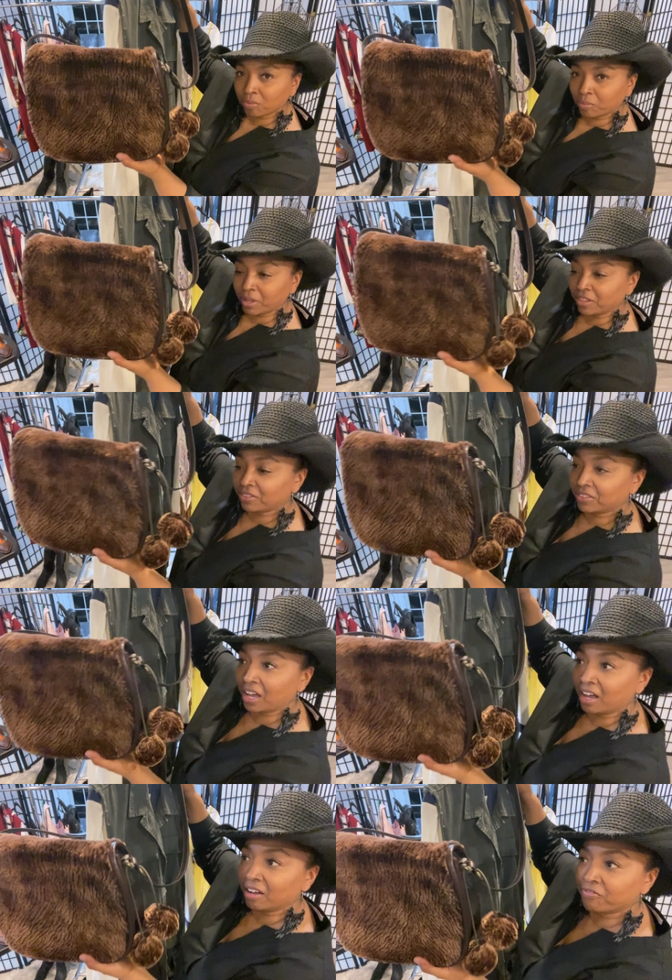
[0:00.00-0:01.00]
with
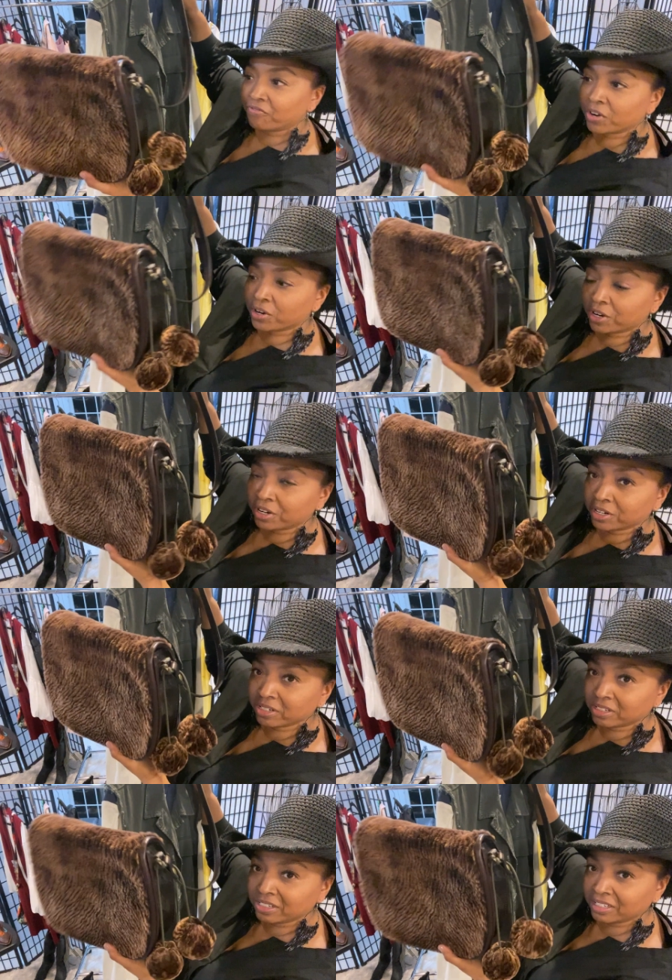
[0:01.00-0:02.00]
uh, fur
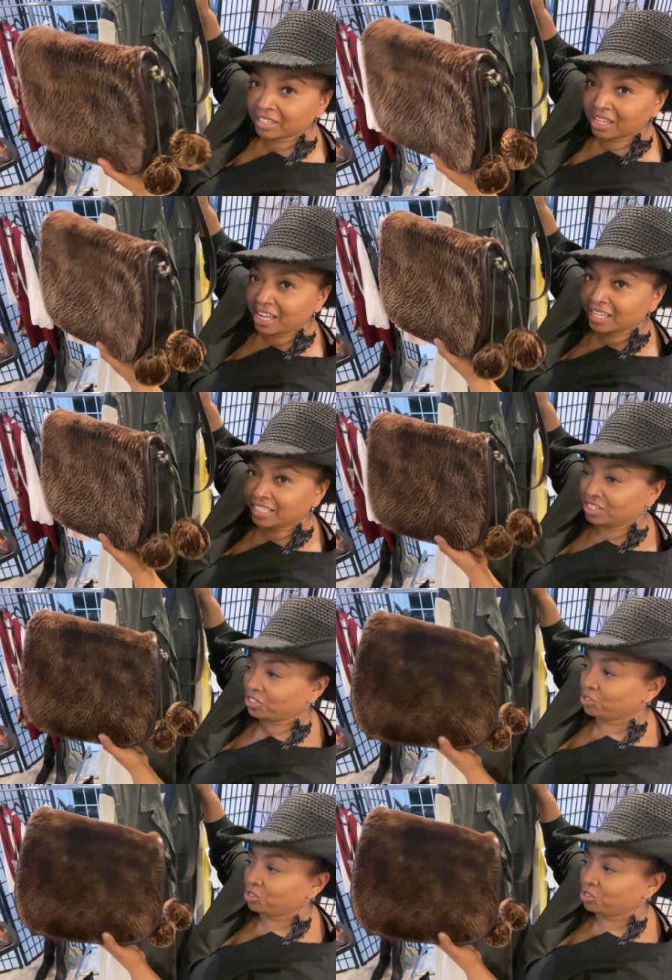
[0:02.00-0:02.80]
and these